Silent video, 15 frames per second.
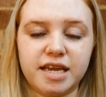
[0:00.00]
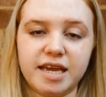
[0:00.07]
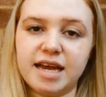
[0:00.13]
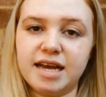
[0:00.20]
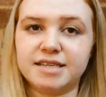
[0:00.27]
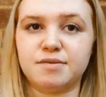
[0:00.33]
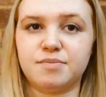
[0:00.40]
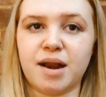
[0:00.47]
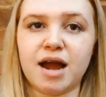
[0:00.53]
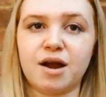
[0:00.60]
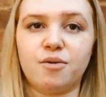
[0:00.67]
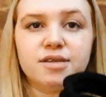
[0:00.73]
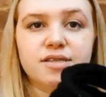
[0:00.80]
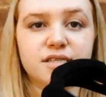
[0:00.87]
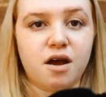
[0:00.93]
he has the
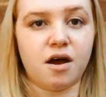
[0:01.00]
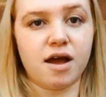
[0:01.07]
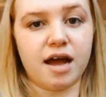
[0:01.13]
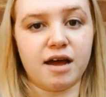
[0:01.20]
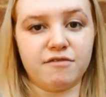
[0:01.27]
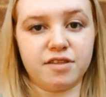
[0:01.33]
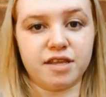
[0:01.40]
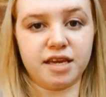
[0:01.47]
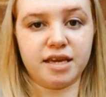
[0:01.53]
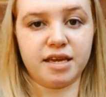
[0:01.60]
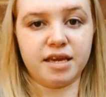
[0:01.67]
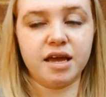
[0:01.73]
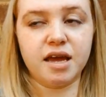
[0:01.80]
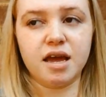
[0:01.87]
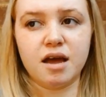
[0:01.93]
black ones and I have the
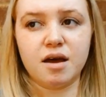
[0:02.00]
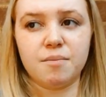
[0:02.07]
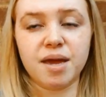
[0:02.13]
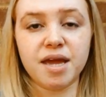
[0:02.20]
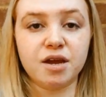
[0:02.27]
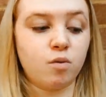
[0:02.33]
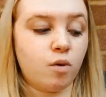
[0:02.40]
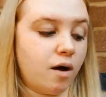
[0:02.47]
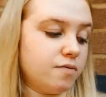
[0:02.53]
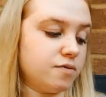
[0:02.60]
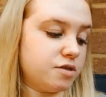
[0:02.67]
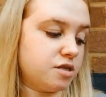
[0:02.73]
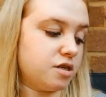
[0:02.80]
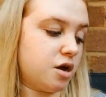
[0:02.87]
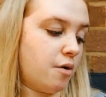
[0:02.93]
pink
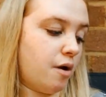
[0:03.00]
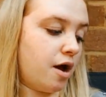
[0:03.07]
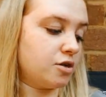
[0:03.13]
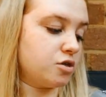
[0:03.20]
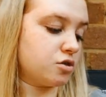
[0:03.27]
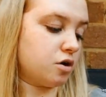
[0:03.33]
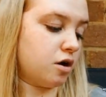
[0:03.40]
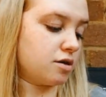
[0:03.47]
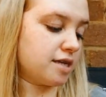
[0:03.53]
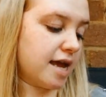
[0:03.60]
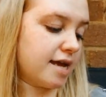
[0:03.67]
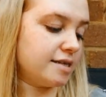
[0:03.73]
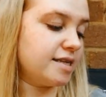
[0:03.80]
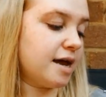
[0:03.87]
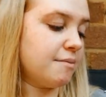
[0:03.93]
ones. So I just got
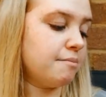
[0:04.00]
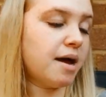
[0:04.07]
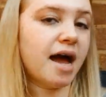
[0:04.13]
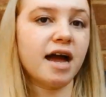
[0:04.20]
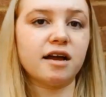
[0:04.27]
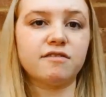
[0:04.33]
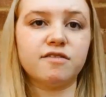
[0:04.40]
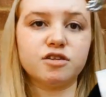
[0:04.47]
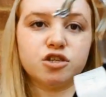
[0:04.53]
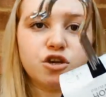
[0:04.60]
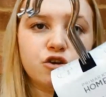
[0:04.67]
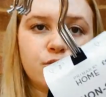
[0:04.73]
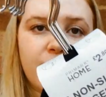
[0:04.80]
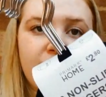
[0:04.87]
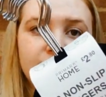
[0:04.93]
a 10 pack for
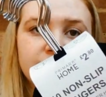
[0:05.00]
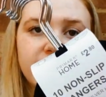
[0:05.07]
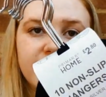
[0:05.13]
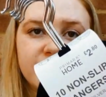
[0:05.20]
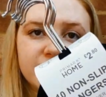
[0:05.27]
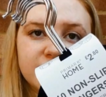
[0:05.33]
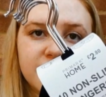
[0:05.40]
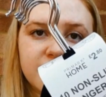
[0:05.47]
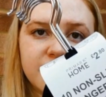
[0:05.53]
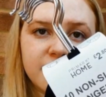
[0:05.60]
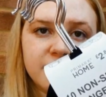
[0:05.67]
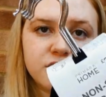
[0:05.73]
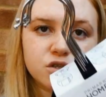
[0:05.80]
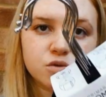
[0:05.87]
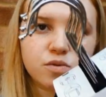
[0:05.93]

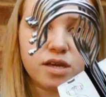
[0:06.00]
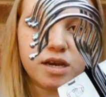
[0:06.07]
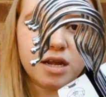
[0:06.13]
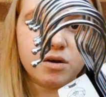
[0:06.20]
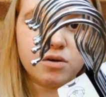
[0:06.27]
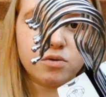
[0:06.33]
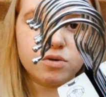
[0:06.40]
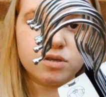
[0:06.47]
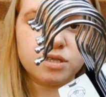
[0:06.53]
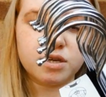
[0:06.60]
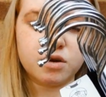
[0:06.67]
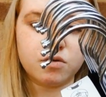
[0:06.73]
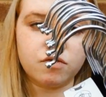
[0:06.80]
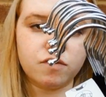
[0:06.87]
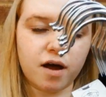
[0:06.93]
£2.80, just with a little
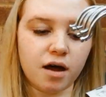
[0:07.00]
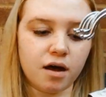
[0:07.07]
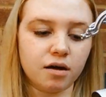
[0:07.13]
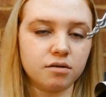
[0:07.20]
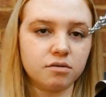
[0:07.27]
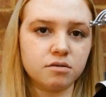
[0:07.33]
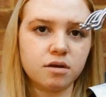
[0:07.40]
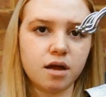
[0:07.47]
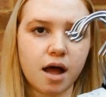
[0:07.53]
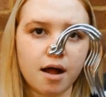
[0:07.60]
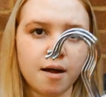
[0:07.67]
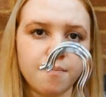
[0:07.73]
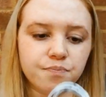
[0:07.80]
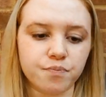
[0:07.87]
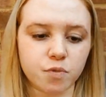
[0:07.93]
silver
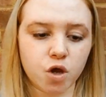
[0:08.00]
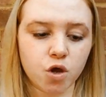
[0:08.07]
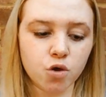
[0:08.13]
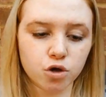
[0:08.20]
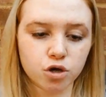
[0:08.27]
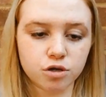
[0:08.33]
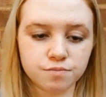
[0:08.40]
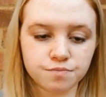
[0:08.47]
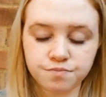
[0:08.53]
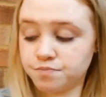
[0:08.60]
hook.